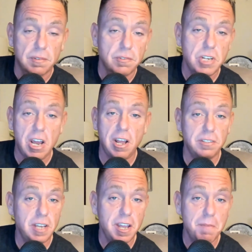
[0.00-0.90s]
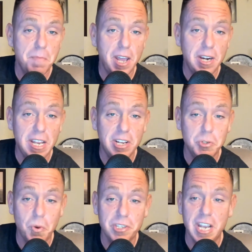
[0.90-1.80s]
shout out to him, man. He
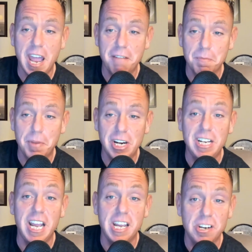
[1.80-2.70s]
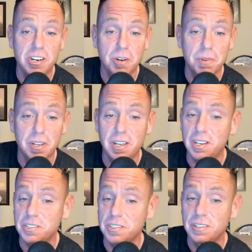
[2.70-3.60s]
just wants everybody in here
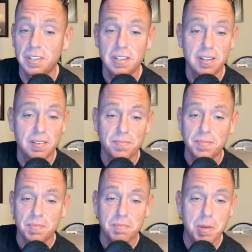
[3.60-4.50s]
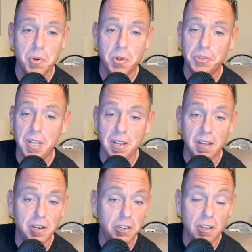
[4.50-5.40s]
because people think,
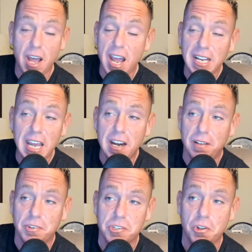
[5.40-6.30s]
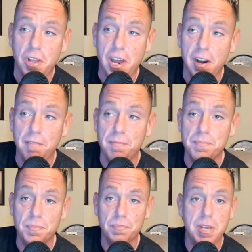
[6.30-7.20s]
and I get it. There's a lot of
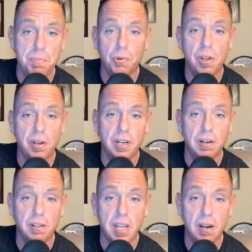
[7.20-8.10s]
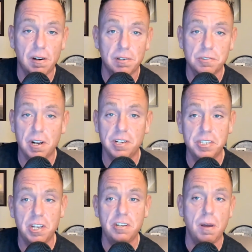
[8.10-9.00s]
people on here that are trying to
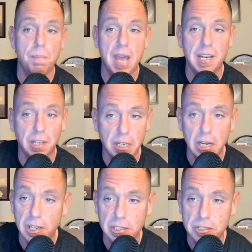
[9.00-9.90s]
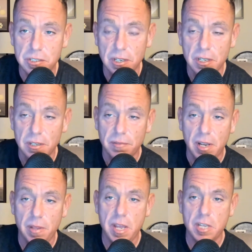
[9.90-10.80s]
sell you a bag of goods,
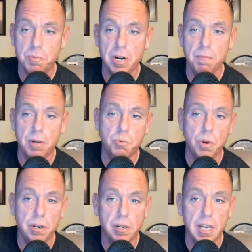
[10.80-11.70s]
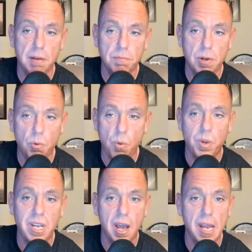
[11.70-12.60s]
And that's pretty much what you're getting. But what
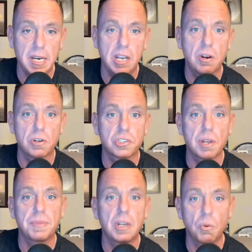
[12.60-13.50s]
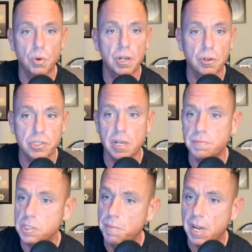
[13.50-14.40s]
we got in here is something real,
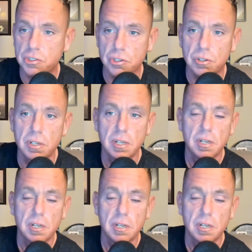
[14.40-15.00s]
something special.